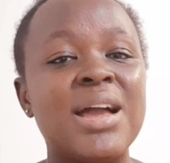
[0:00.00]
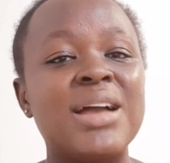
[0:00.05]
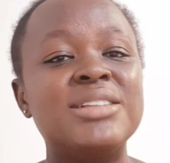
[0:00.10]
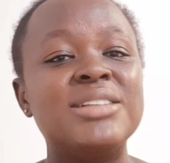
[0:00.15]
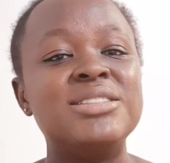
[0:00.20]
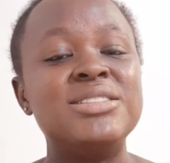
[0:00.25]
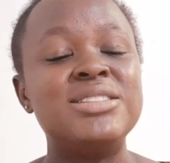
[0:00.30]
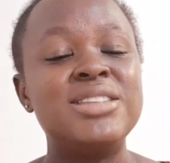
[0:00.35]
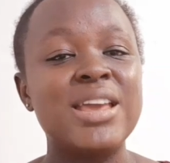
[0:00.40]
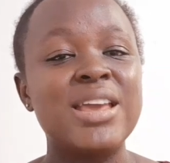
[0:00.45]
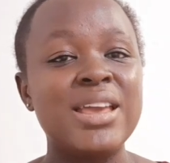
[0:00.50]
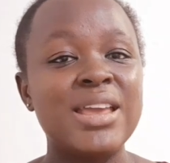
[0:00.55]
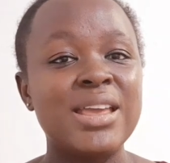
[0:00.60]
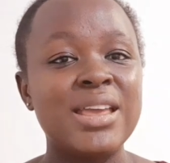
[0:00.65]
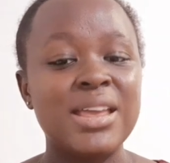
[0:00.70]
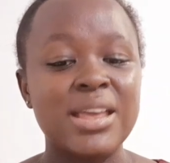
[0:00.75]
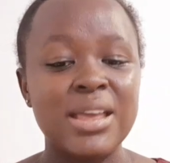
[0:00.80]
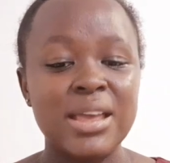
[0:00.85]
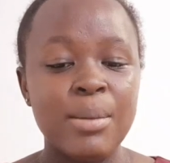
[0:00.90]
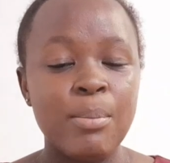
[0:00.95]

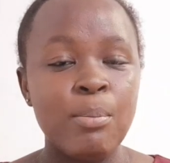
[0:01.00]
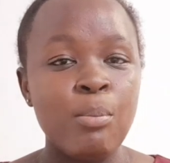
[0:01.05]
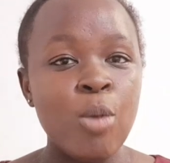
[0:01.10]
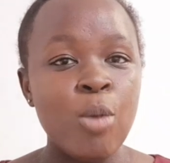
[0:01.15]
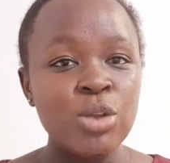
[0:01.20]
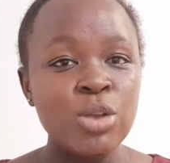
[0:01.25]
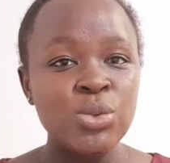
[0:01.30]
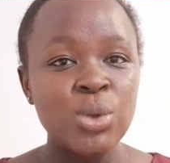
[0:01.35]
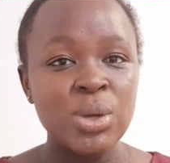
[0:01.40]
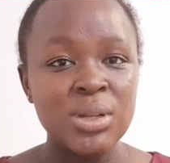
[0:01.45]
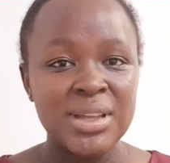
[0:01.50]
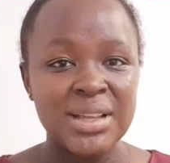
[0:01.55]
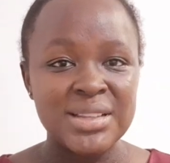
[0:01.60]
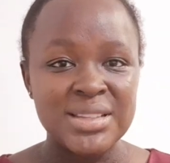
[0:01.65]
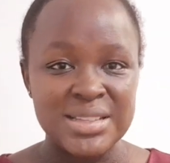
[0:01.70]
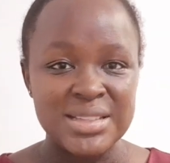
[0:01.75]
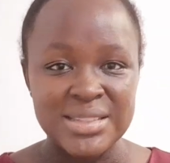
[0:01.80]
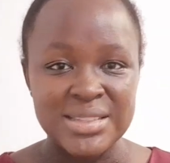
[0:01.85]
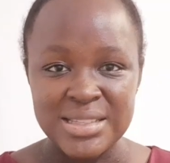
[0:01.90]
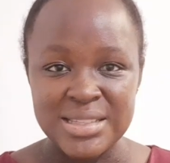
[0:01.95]
the motor that
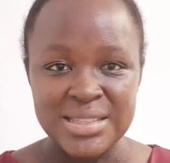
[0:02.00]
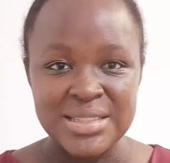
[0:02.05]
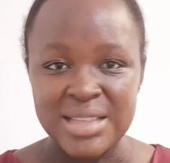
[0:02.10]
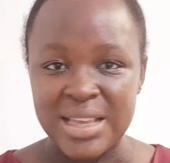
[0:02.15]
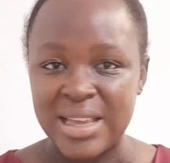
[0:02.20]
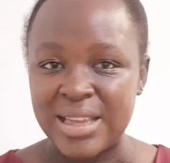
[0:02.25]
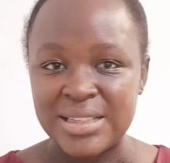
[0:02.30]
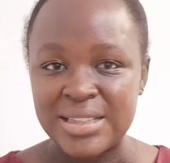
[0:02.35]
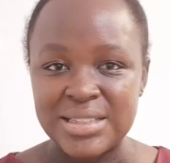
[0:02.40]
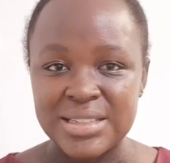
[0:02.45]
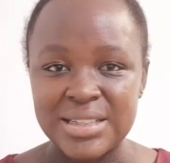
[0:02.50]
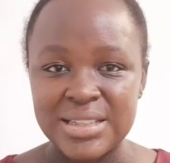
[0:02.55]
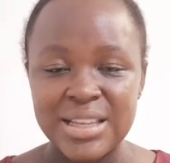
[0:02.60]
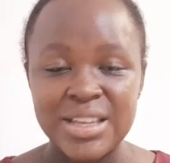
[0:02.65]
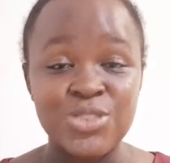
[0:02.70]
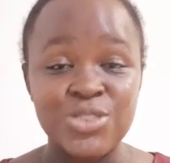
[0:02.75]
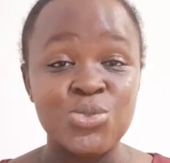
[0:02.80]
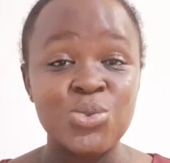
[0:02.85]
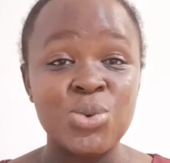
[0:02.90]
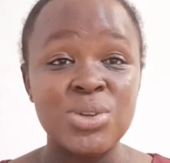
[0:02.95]
is inside
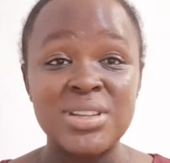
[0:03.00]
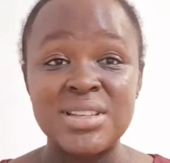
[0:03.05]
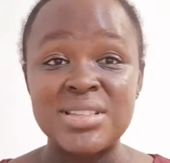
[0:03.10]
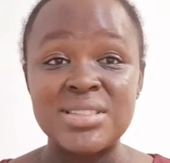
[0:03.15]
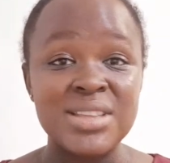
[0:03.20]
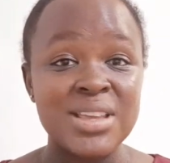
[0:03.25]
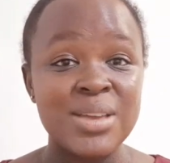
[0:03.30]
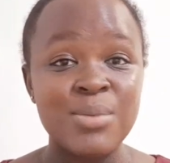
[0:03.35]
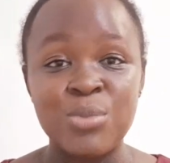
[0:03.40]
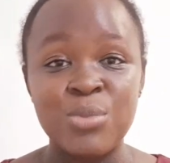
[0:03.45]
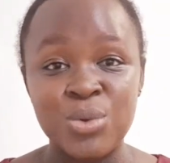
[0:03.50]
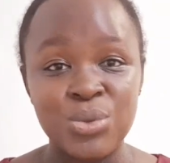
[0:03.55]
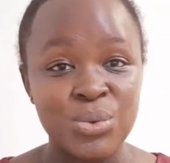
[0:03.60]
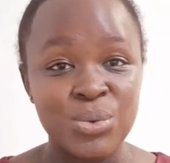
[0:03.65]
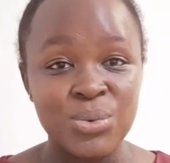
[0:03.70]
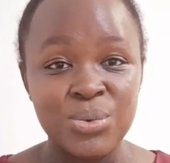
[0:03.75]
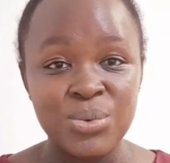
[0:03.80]
is not the same motor.